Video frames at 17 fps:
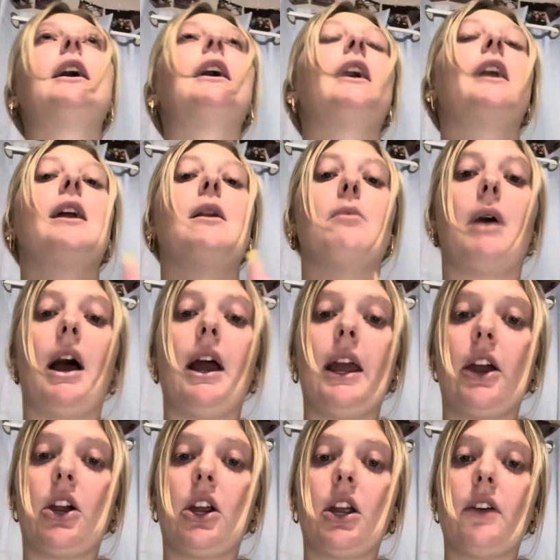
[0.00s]
in my
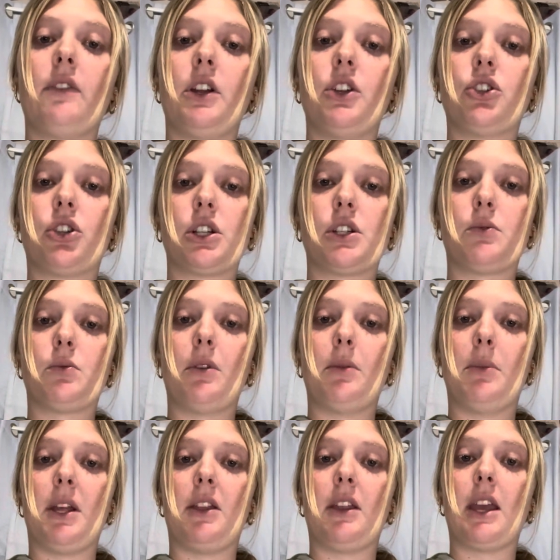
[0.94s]
area of interest would
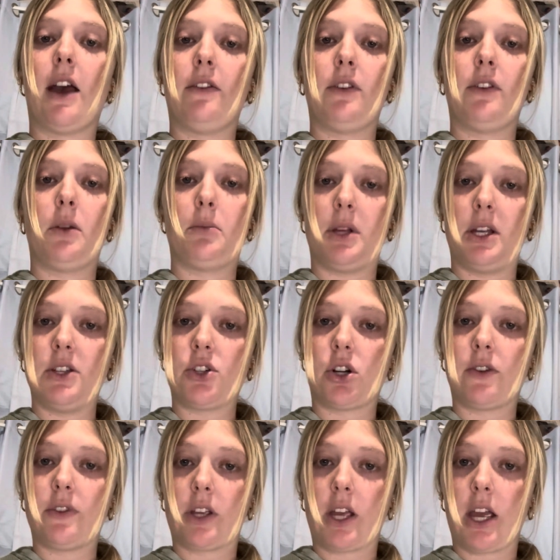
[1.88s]
be the FNP
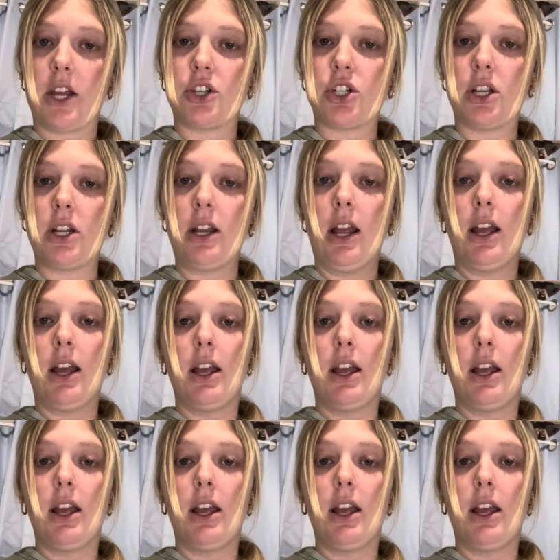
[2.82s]
certification,